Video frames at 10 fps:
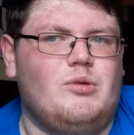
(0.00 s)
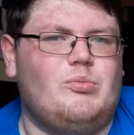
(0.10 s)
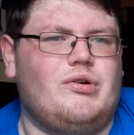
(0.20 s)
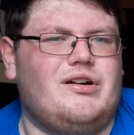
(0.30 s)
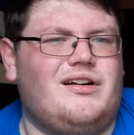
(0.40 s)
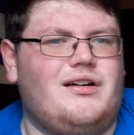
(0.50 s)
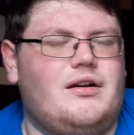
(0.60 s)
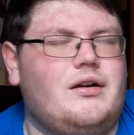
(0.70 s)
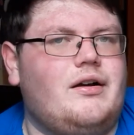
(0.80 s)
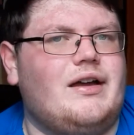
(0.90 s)
but
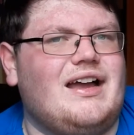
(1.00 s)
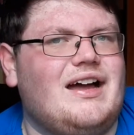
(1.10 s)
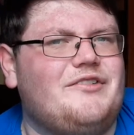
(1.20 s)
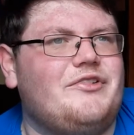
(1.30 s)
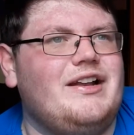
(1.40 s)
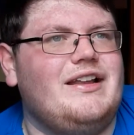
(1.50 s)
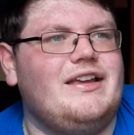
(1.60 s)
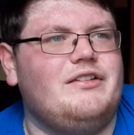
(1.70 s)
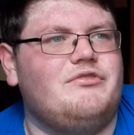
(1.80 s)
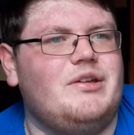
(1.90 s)
I can't
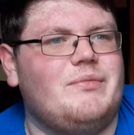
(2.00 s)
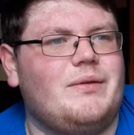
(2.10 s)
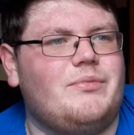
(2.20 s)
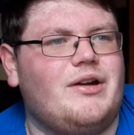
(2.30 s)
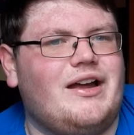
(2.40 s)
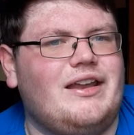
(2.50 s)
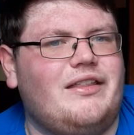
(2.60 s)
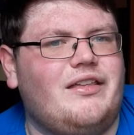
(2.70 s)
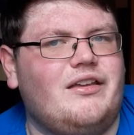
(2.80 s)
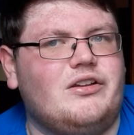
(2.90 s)
really remember
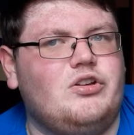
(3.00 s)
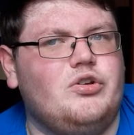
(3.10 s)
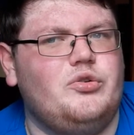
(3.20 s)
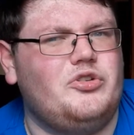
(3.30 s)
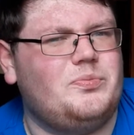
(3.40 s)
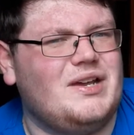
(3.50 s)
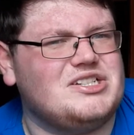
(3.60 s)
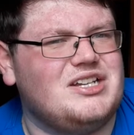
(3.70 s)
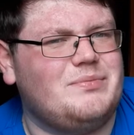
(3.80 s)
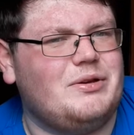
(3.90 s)
anything too
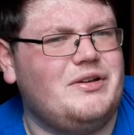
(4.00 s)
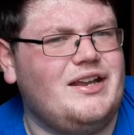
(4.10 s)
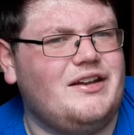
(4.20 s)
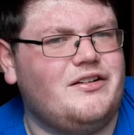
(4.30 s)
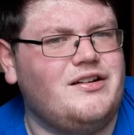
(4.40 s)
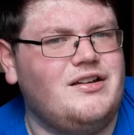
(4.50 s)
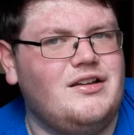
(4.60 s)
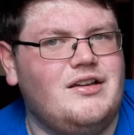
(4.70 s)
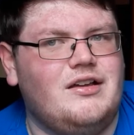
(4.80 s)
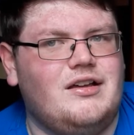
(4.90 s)
special about it either.
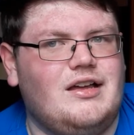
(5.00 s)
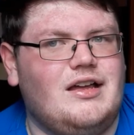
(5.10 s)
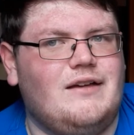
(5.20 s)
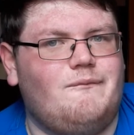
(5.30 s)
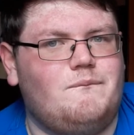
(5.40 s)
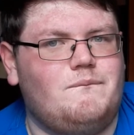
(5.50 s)
Uh,